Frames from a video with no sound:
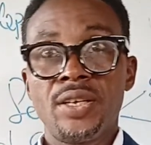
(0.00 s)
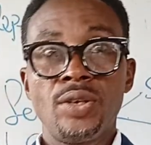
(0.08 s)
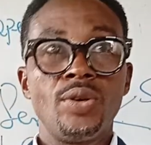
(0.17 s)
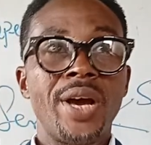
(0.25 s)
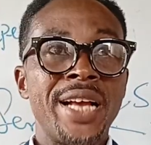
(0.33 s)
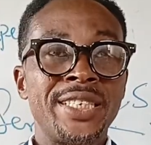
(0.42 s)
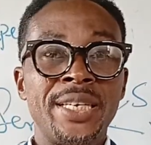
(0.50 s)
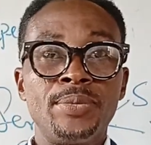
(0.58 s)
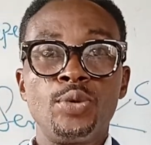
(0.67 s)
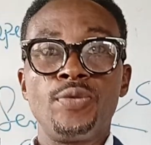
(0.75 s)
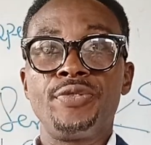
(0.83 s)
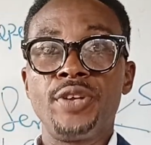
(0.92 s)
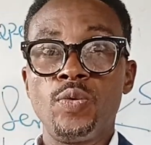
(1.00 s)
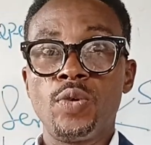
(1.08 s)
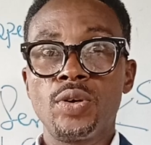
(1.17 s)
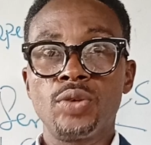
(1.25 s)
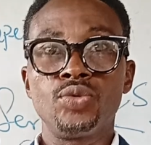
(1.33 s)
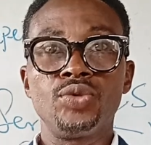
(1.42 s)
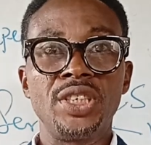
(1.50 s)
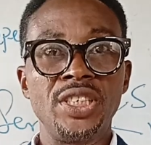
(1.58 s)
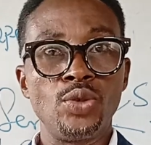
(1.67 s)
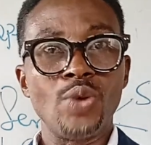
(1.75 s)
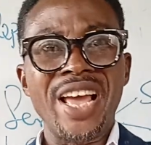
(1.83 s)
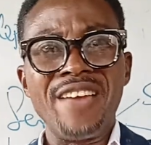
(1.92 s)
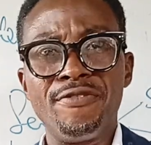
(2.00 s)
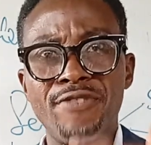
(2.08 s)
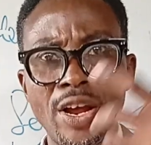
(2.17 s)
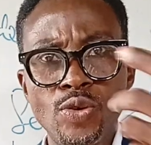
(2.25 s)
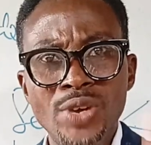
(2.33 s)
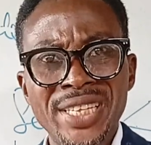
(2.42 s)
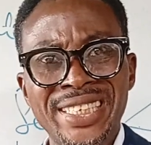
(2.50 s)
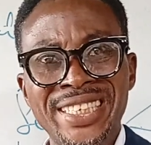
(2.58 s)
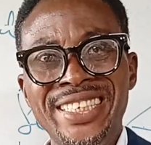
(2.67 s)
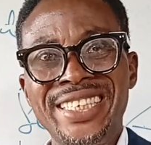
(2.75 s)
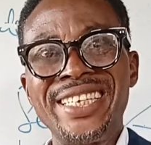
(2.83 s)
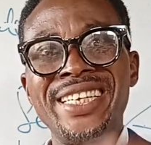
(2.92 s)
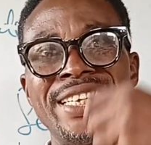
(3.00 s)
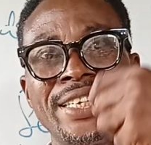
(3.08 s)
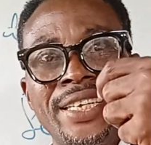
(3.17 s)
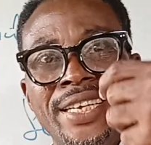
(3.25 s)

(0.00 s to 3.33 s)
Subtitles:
you ask them to fill one or two things, you are evaluating the